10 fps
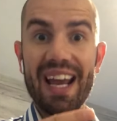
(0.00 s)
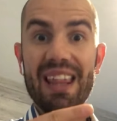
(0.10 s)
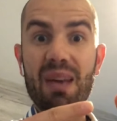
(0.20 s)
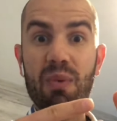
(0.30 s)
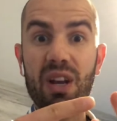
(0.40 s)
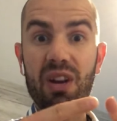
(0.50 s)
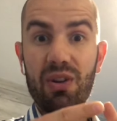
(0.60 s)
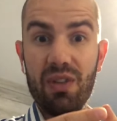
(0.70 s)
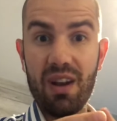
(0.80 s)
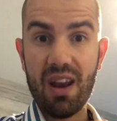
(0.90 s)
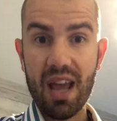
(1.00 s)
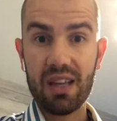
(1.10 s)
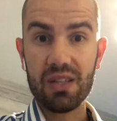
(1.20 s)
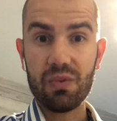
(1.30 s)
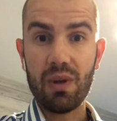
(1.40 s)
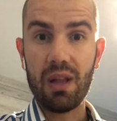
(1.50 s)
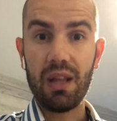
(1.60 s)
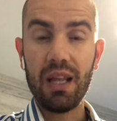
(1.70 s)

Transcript: and then we're going to do the neck as well.